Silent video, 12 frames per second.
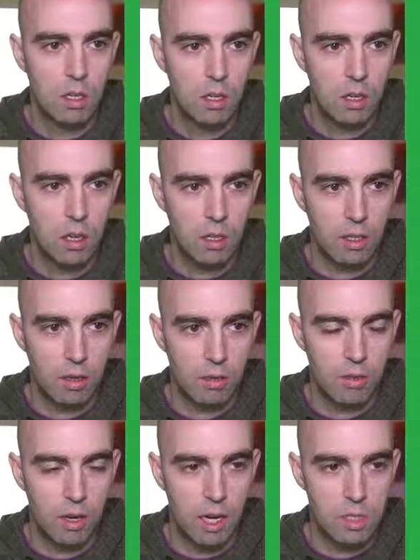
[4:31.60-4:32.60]
I can go
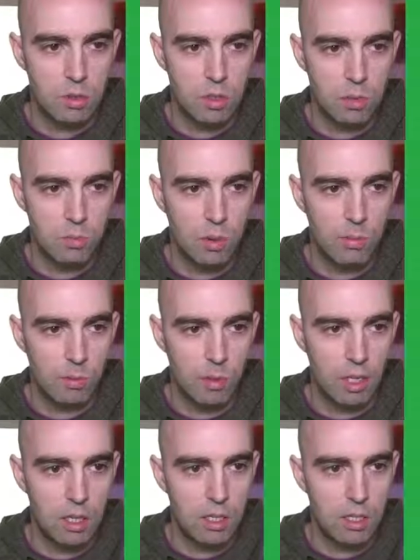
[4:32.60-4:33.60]
fast, which will probably mean
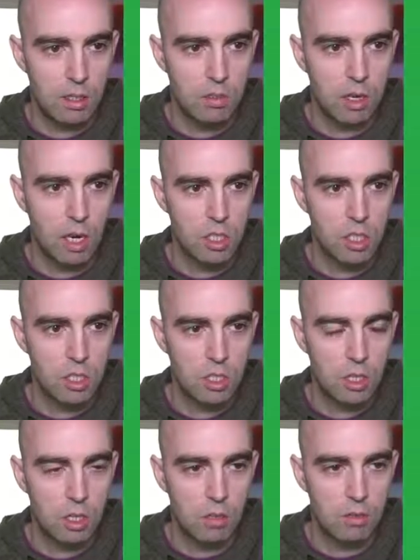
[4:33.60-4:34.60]
it'll crash
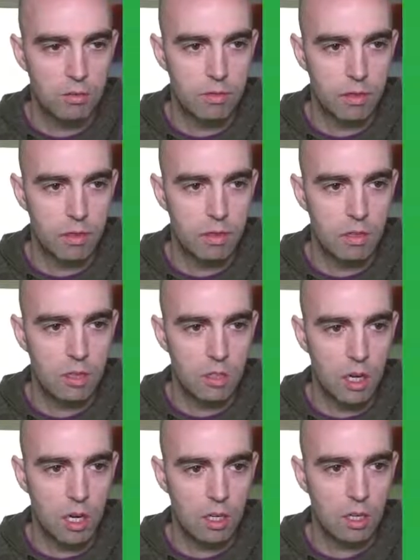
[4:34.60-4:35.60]
off the
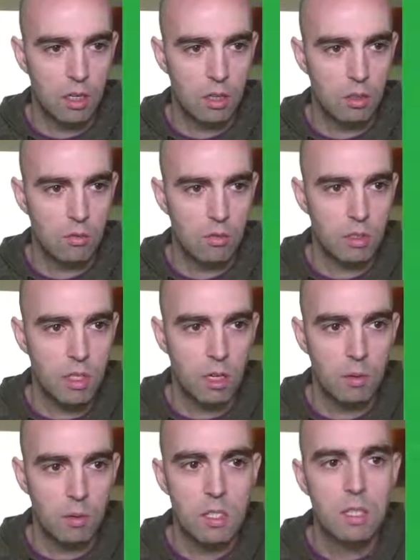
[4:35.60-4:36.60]
track a good few
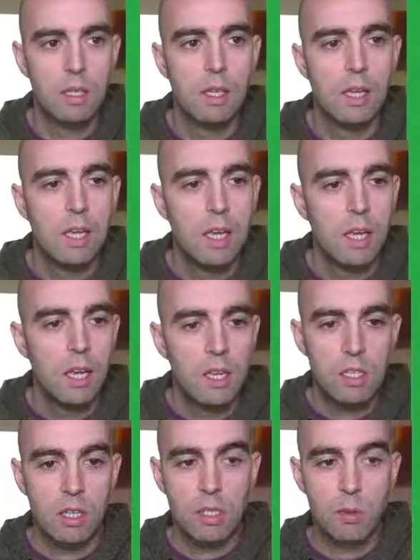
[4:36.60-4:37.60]
times. So
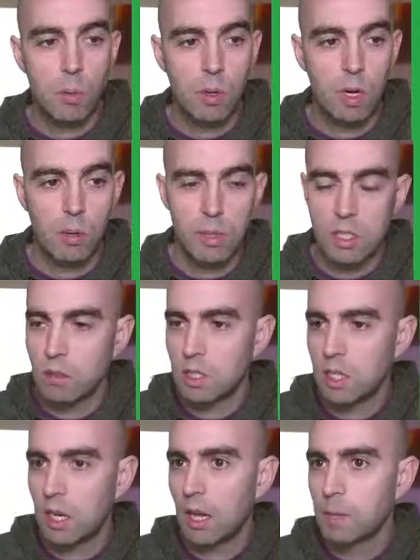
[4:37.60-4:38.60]
that's what we're going to be doing today.